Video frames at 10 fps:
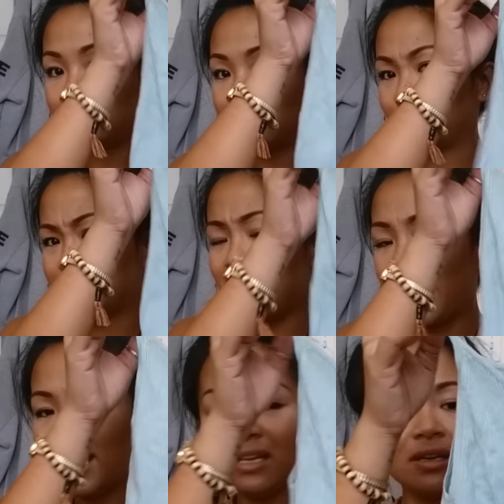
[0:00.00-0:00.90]
little
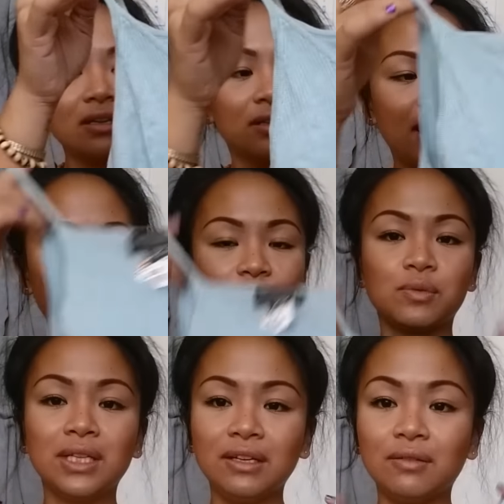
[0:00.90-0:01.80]
tank, and it's
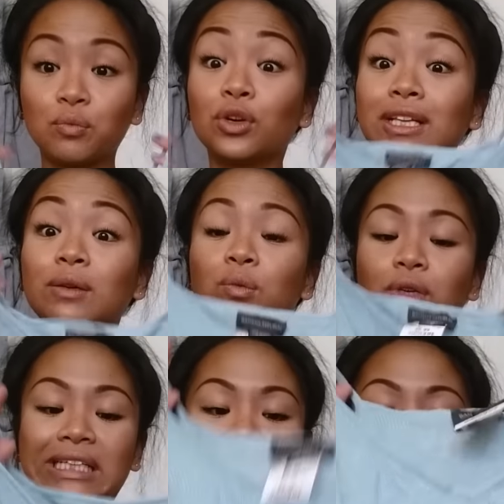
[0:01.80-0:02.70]
really, really,
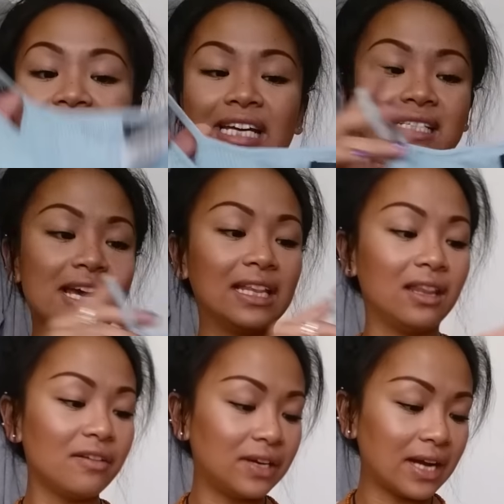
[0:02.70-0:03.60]
really light. I
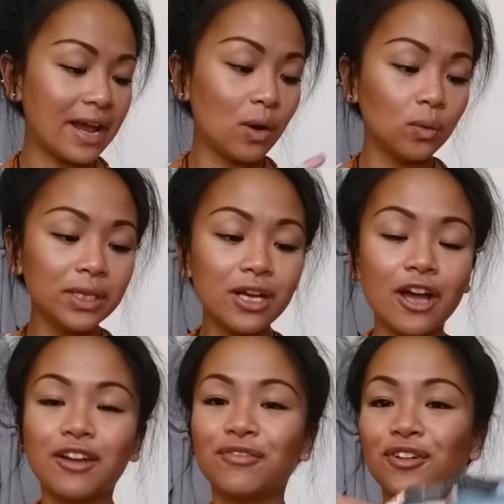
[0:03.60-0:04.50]
love it. I only
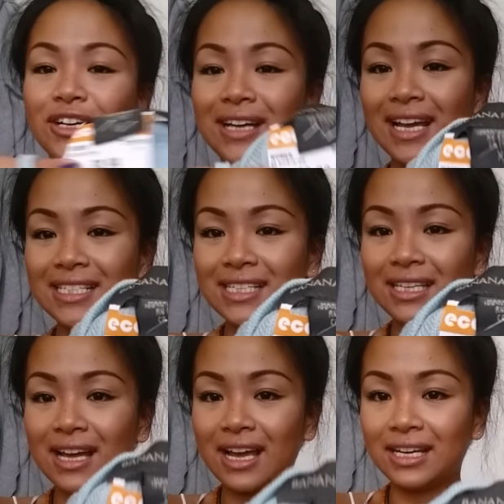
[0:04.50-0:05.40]
got it for
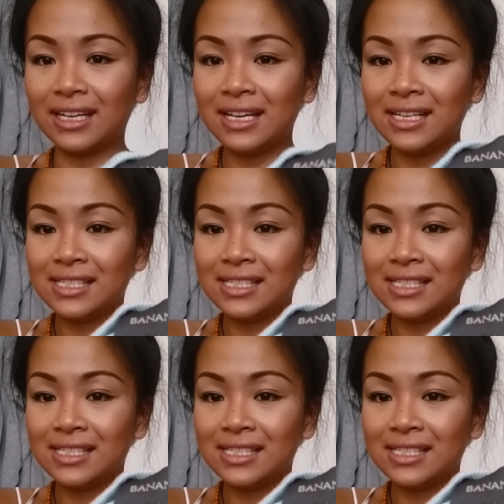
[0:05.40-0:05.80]
99